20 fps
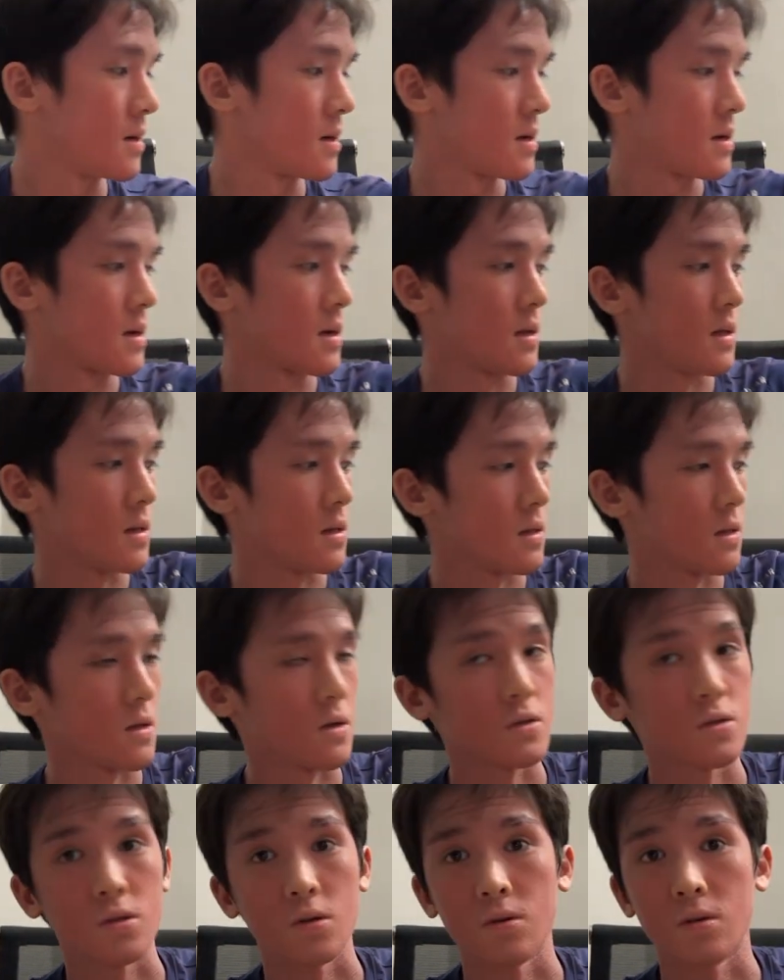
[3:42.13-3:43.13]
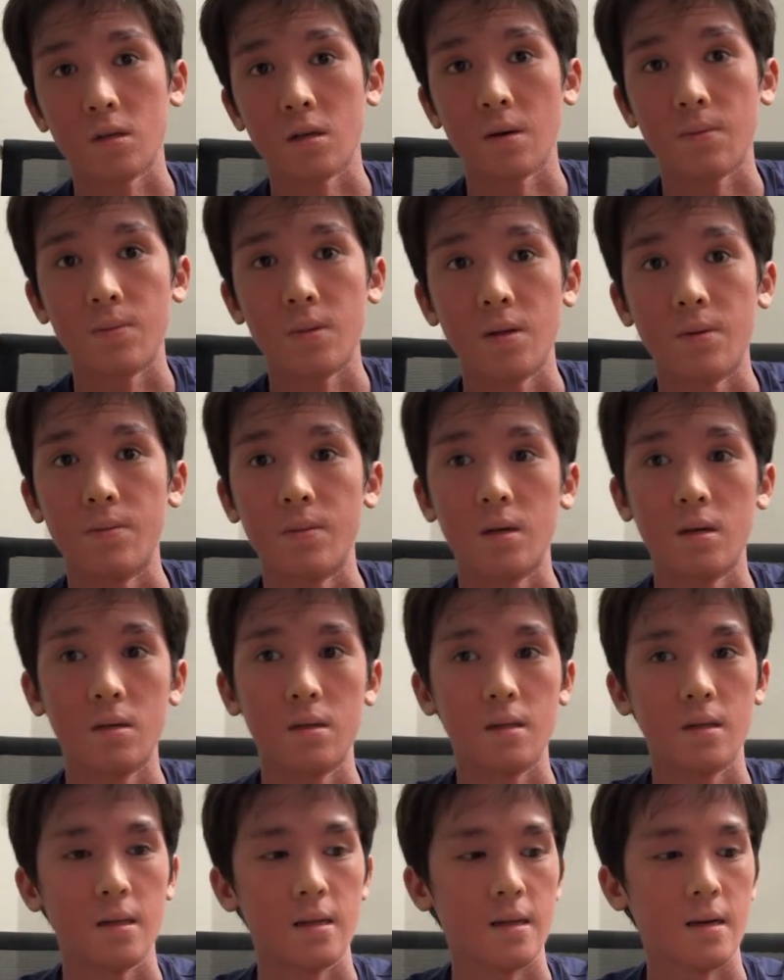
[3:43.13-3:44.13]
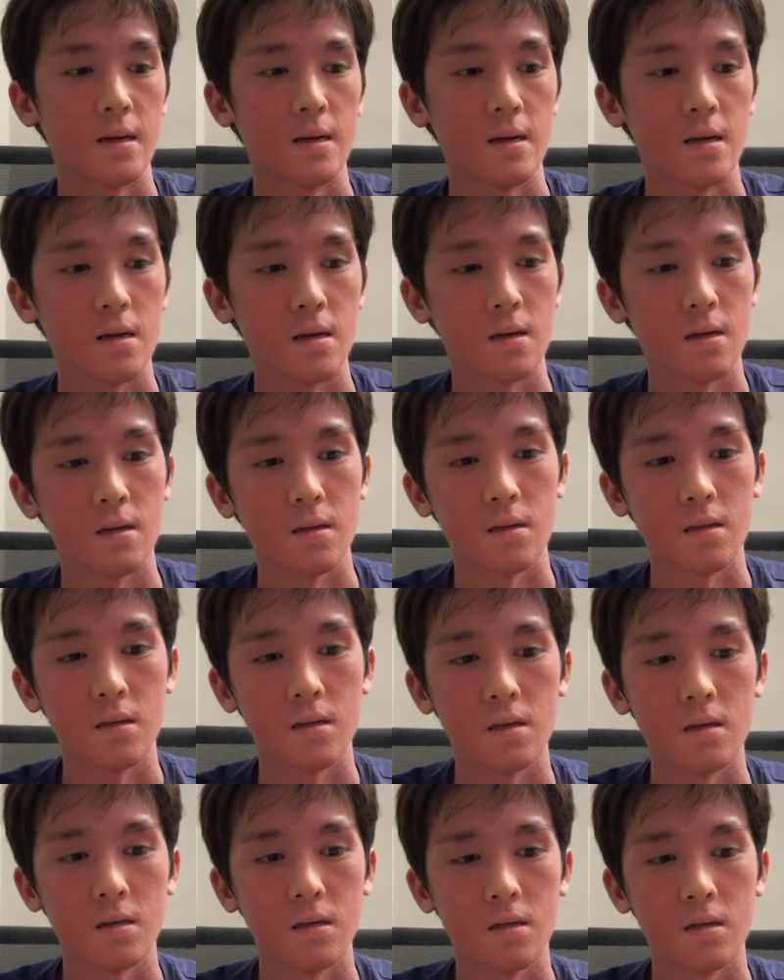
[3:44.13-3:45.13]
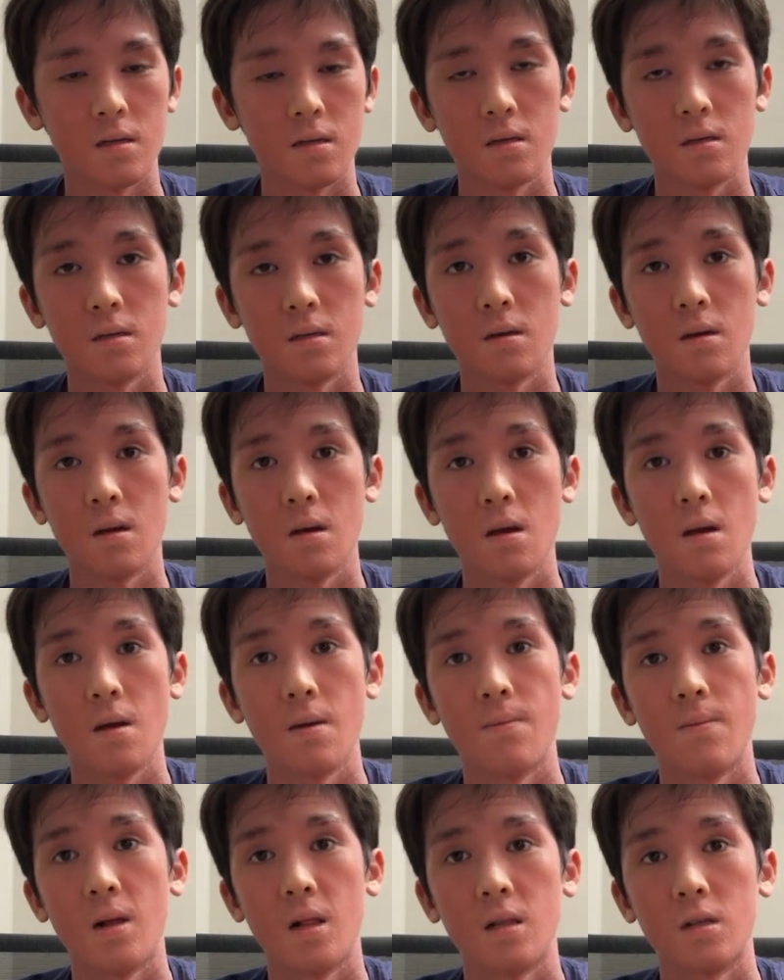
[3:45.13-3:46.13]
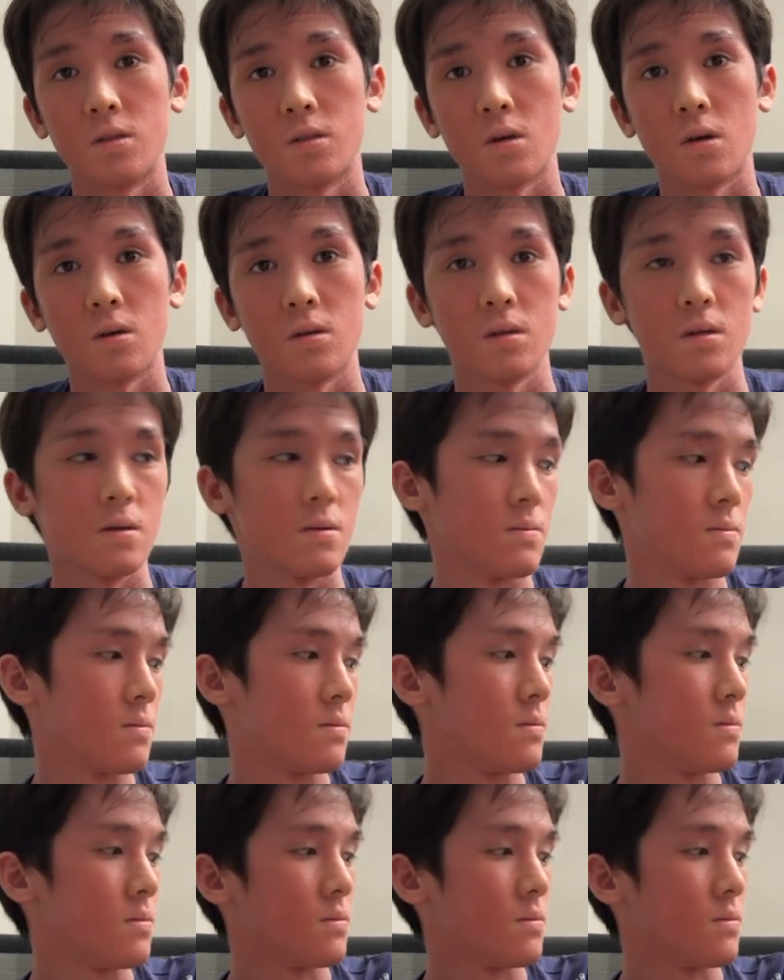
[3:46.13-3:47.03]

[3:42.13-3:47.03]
and I eat lots of supplement like this melatonin